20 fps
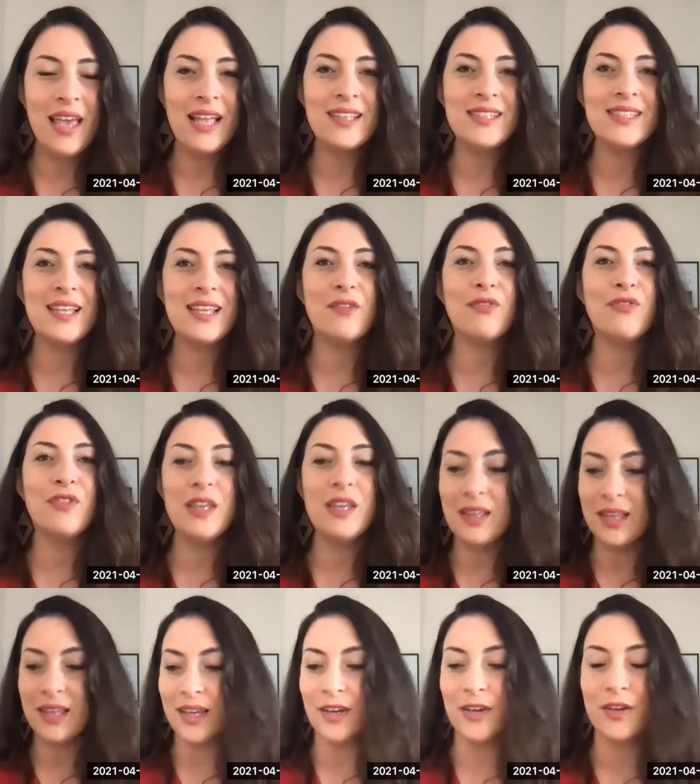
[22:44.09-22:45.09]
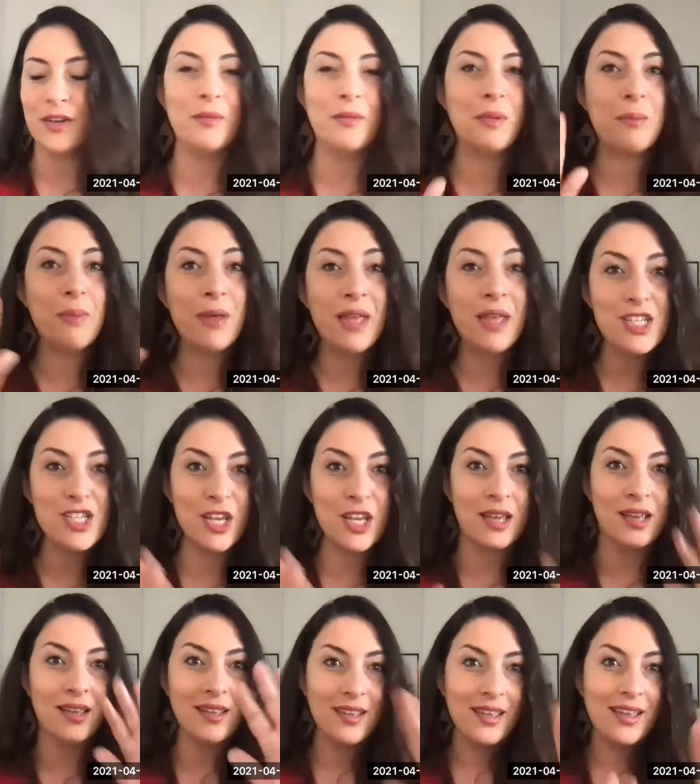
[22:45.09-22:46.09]
instead of feeling you're going to be
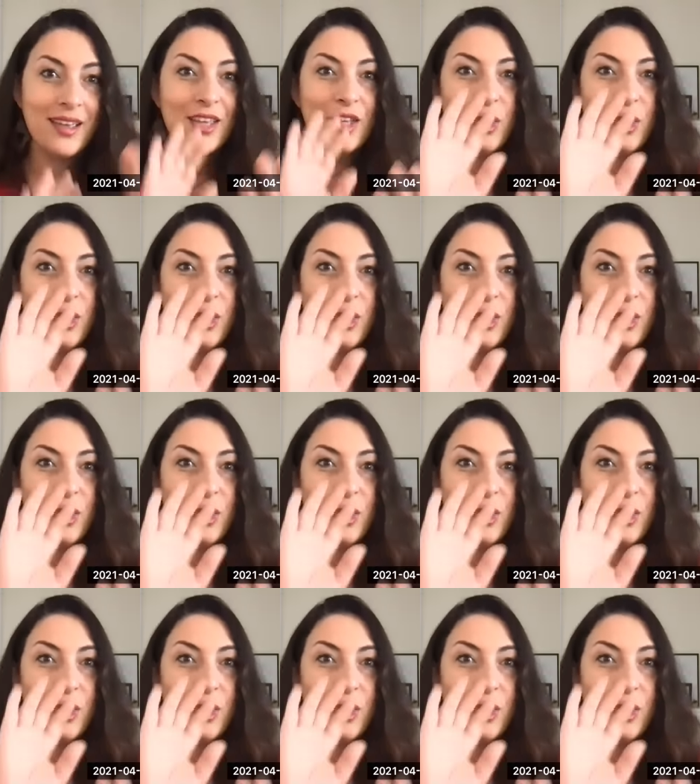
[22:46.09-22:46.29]
pitching